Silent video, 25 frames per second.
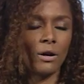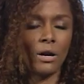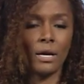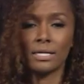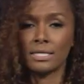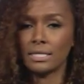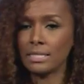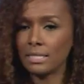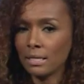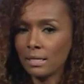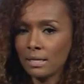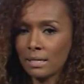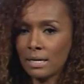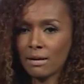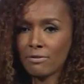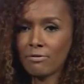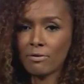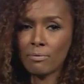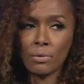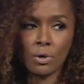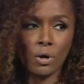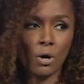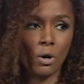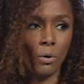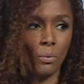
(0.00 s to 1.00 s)
hostility
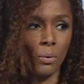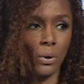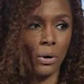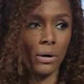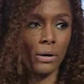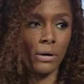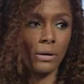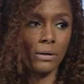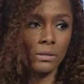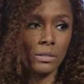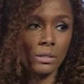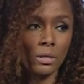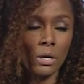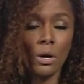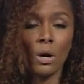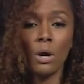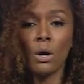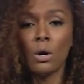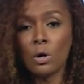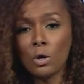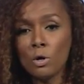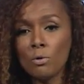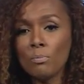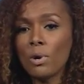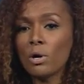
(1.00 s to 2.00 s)
from coworkers
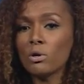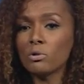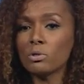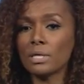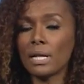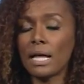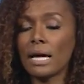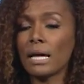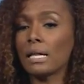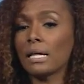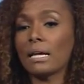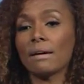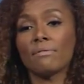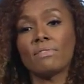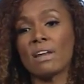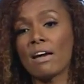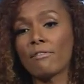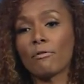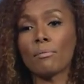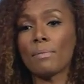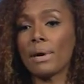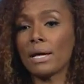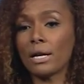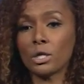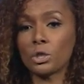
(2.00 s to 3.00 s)
who most likely have
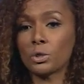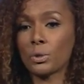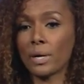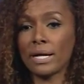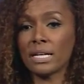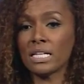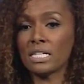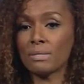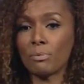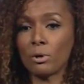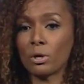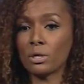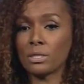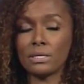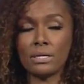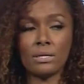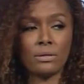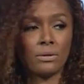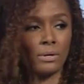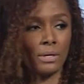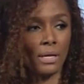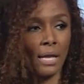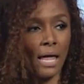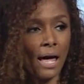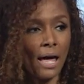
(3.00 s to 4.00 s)
never met a trans person in
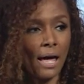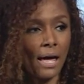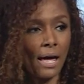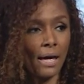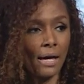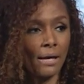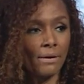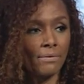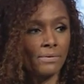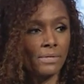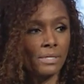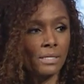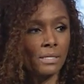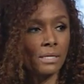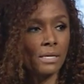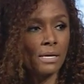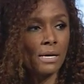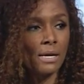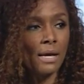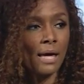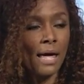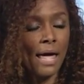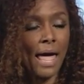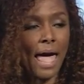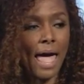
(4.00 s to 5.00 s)
their lives.
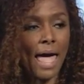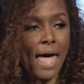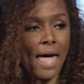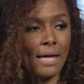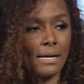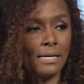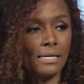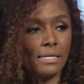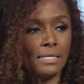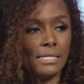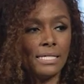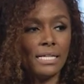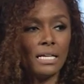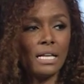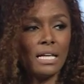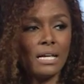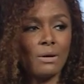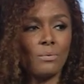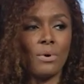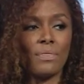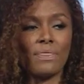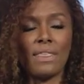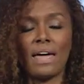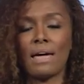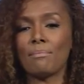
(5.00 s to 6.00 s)
And dealing
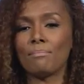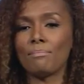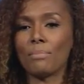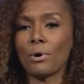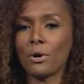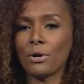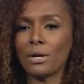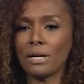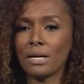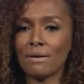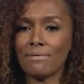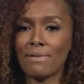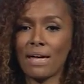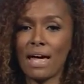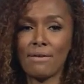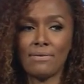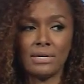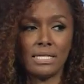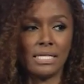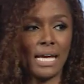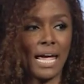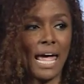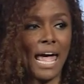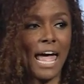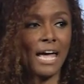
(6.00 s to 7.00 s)
with that burden of having
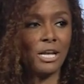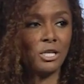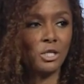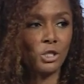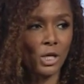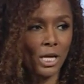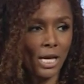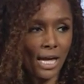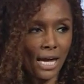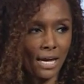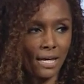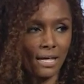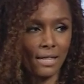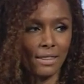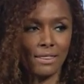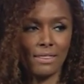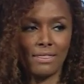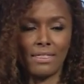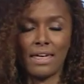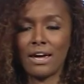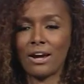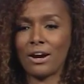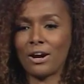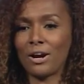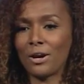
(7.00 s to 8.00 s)
to educate
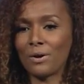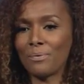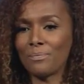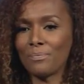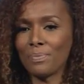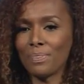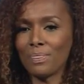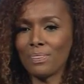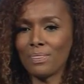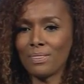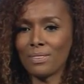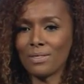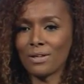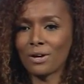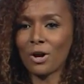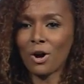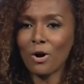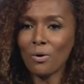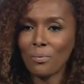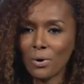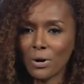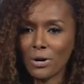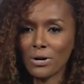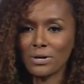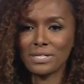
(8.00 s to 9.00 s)
their
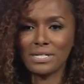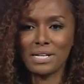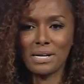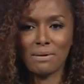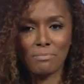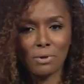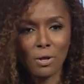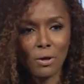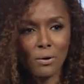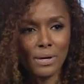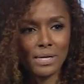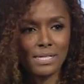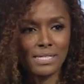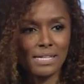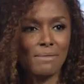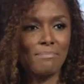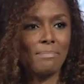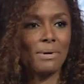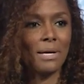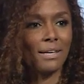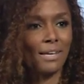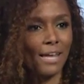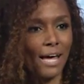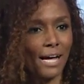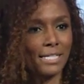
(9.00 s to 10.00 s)
coworkers and employees can be
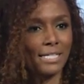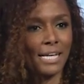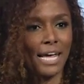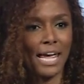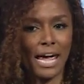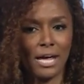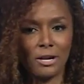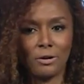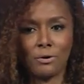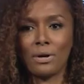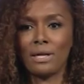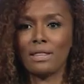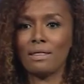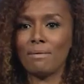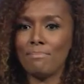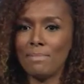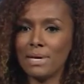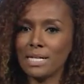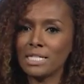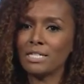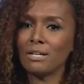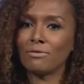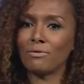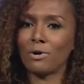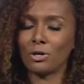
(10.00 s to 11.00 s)
a lot to handle in the
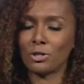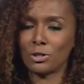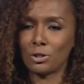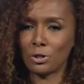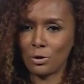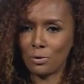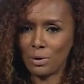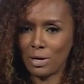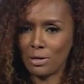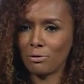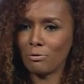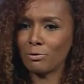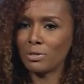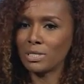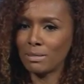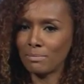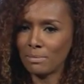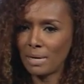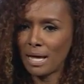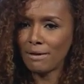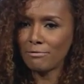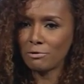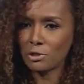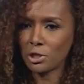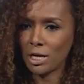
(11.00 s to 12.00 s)
midst of also going through some
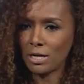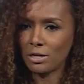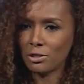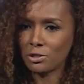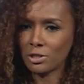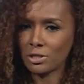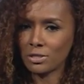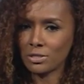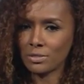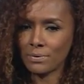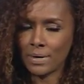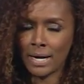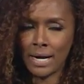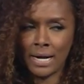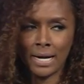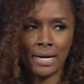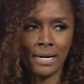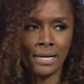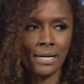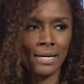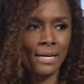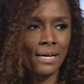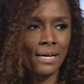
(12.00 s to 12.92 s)
life changes, right?